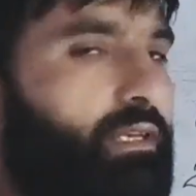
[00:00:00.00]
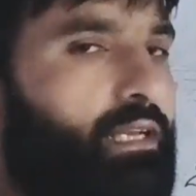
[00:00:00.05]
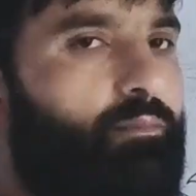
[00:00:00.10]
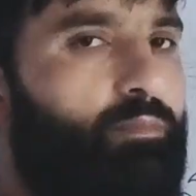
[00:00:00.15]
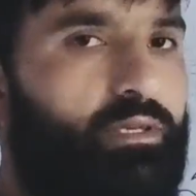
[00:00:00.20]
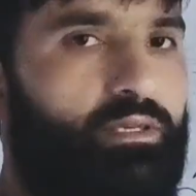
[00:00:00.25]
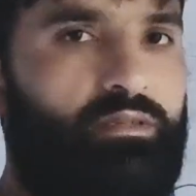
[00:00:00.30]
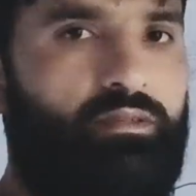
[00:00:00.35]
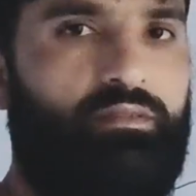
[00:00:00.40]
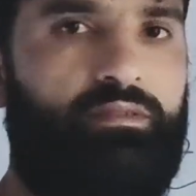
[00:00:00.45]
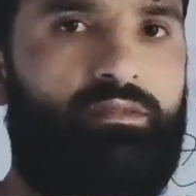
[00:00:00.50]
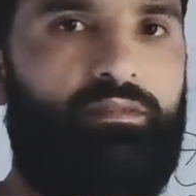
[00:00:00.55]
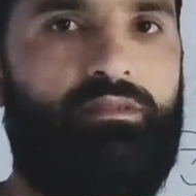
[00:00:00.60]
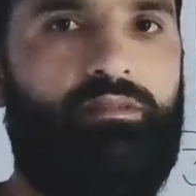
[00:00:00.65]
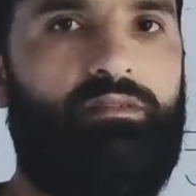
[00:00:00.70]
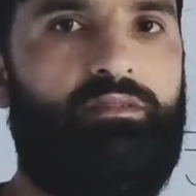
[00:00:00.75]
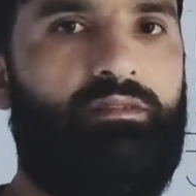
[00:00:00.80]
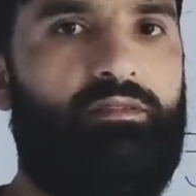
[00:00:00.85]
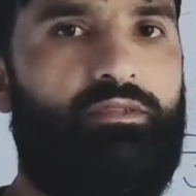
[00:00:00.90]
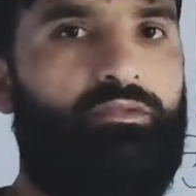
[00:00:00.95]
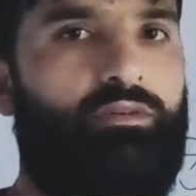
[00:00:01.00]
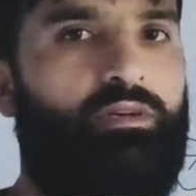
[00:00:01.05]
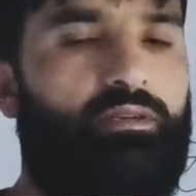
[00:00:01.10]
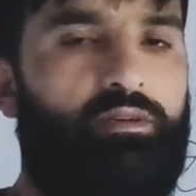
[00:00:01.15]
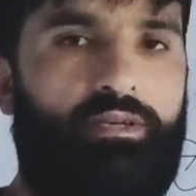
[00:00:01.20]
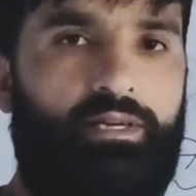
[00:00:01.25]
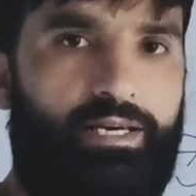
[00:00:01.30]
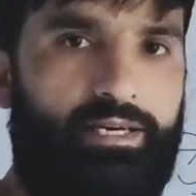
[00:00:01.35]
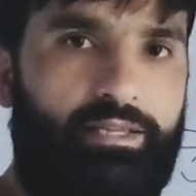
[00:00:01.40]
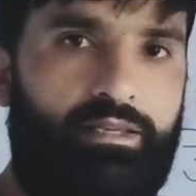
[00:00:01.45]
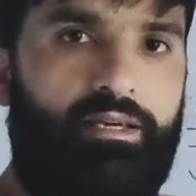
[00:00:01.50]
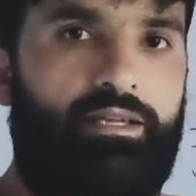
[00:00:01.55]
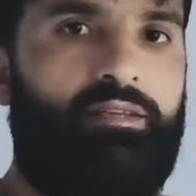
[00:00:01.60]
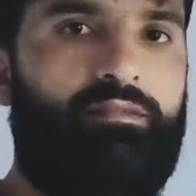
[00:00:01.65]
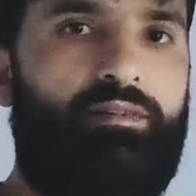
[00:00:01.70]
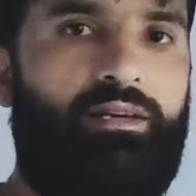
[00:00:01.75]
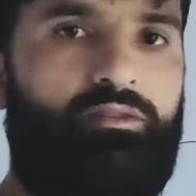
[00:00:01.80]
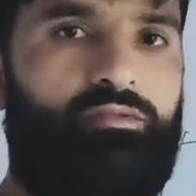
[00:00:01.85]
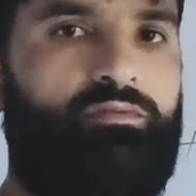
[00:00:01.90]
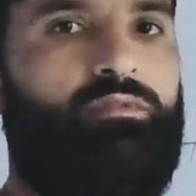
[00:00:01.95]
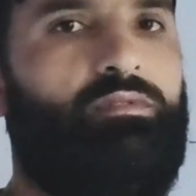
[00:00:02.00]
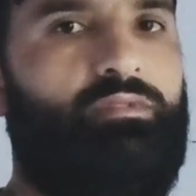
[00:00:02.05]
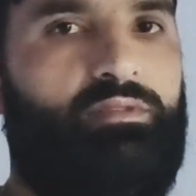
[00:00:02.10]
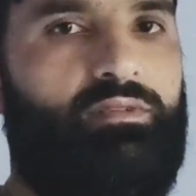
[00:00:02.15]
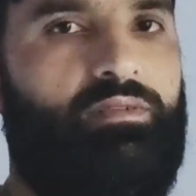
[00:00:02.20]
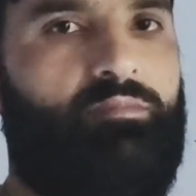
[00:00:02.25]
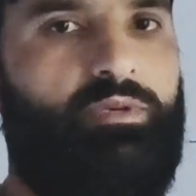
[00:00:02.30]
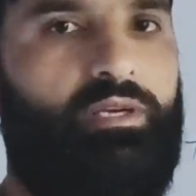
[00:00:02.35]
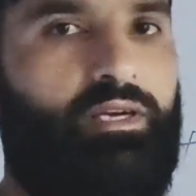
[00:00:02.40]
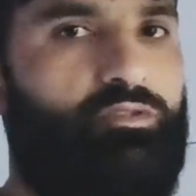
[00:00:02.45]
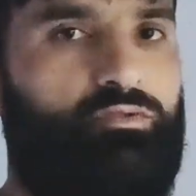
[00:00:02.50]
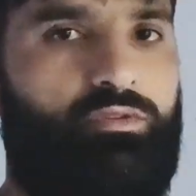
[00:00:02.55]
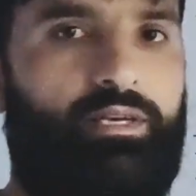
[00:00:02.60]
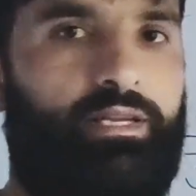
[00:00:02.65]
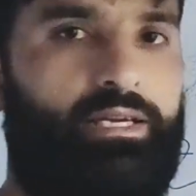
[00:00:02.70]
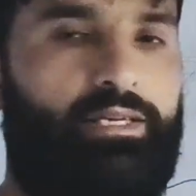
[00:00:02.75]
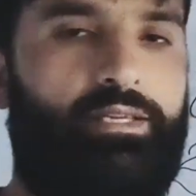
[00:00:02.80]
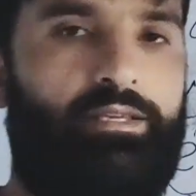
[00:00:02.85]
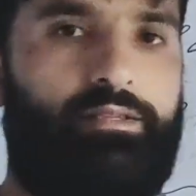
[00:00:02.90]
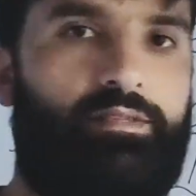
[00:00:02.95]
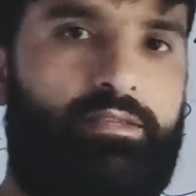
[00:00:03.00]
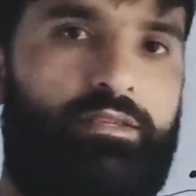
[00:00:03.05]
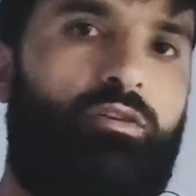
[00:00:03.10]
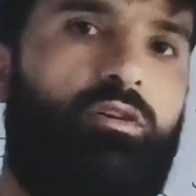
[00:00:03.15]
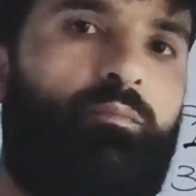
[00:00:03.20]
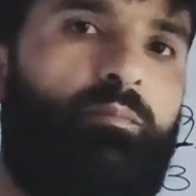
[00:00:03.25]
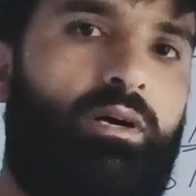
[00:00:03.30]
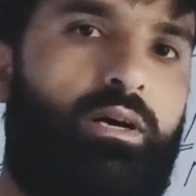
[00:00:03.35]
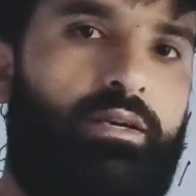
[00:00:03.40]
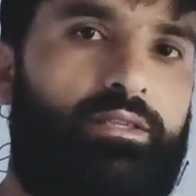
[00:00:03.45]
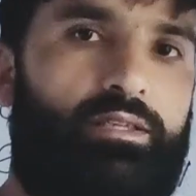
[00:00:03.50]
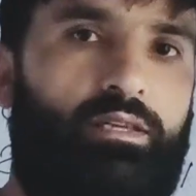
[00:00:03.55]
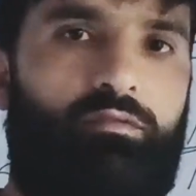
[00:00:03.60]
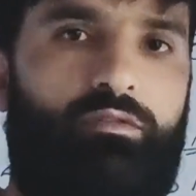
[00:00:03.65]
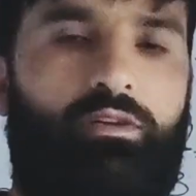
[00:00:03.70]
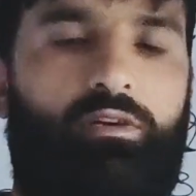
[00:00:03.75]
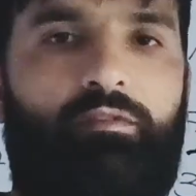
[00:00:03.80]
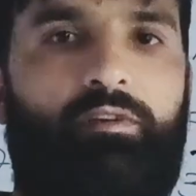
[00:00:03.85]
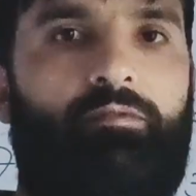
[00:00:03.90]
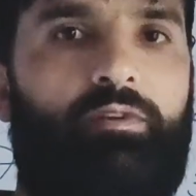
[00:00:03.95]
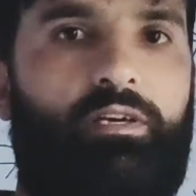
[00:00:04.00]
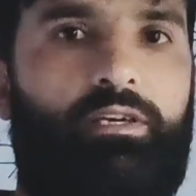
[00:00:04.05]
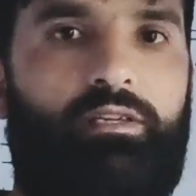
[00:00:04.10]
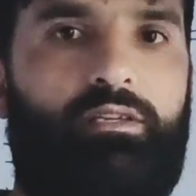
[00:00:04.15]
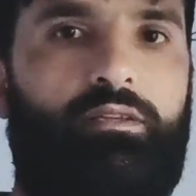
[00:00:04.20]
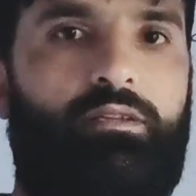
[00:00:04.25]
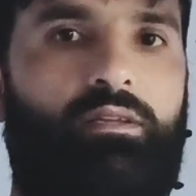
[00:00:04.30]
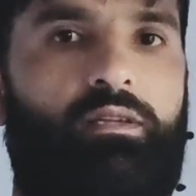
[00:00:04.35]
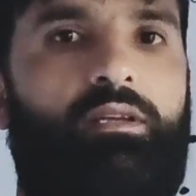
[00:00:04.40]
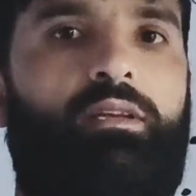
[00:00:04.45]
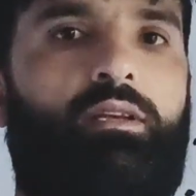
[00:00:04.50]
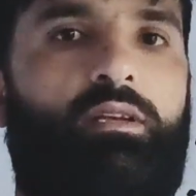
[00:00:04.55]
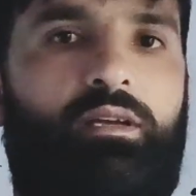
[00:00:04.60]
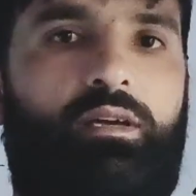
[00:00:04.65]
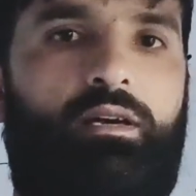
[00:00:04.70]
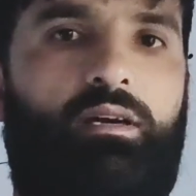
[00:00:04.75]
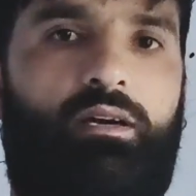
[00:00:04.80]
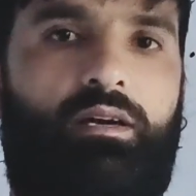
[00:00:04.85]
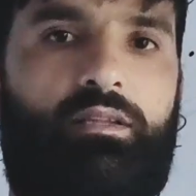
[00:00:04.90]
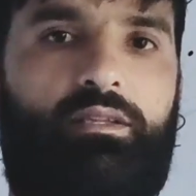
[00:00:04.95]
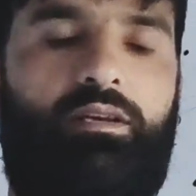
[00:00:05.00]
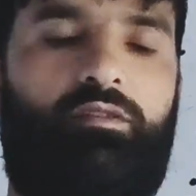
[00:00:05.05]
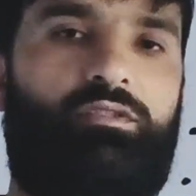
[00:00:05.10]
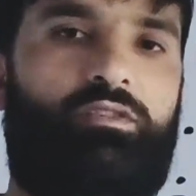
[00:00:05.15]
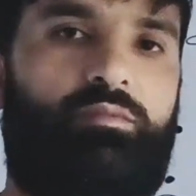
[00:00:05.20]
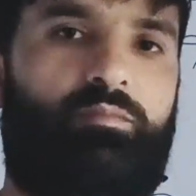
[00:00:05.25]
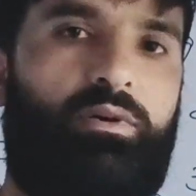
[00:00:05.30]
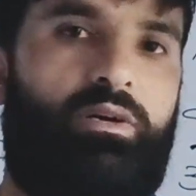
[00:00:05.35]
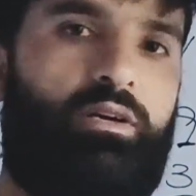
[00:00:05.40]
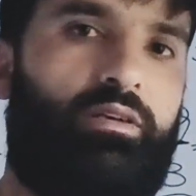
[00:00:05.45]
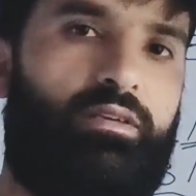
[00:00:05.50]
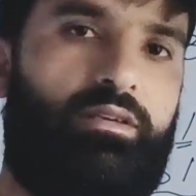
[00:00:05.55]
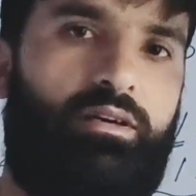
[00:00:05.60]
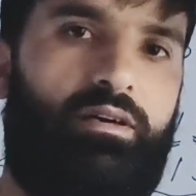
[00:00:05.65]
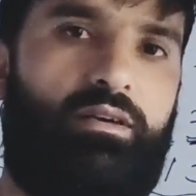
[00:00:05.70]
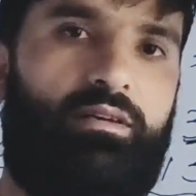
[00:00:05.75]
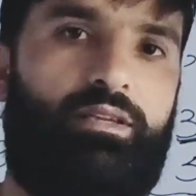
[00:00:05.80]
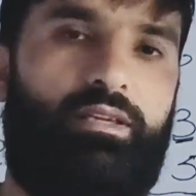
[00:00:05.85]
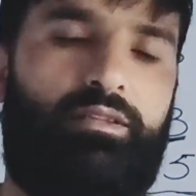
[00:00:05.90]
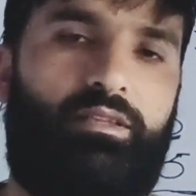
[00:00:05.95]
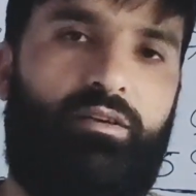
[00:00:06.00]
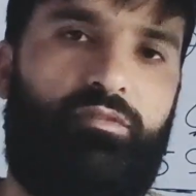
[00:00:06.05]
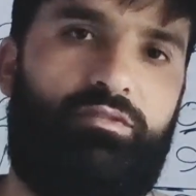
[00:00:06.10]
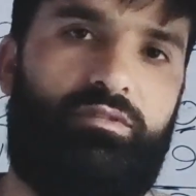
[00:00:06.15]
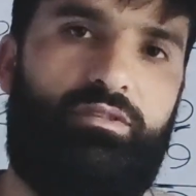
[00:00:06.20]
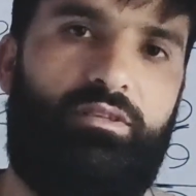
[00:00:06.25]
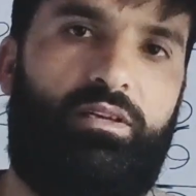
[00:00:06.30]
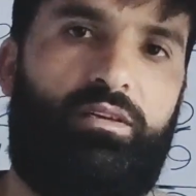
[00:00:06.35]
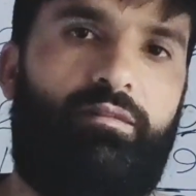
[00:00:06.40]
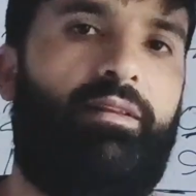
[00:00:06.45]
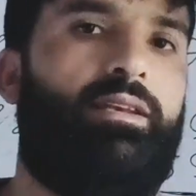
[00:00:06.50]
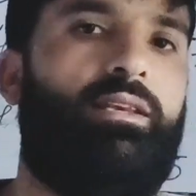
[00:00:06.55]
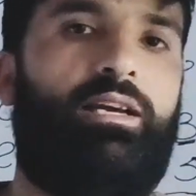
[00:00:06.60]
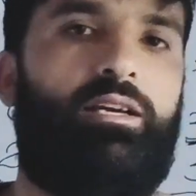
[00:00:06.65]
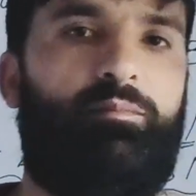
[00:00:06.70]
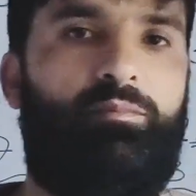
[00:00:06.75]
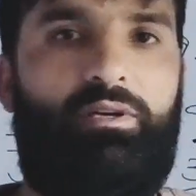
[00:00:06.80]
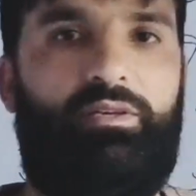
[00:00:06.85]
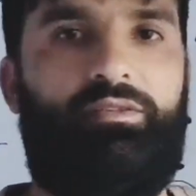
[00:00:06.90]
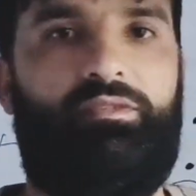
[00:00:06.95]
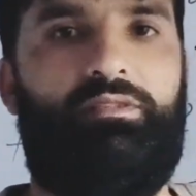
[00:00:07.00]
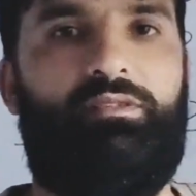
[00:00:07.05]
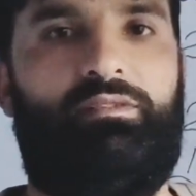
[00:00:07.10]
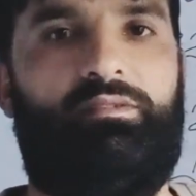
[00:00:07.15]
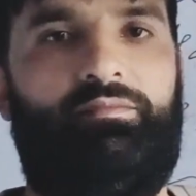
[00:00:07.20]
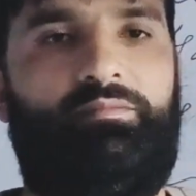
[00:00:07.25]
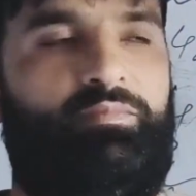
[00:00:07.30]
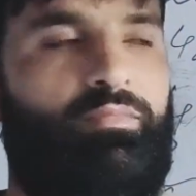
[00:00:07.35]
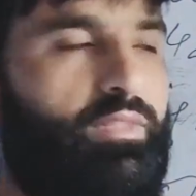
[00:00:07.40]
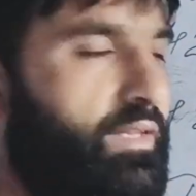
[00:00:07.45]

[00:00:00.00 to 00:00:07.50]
will happen. You are not adding any value because you are getting 0 parts out of different 1000 part or 10,000 or 1 lakh parts.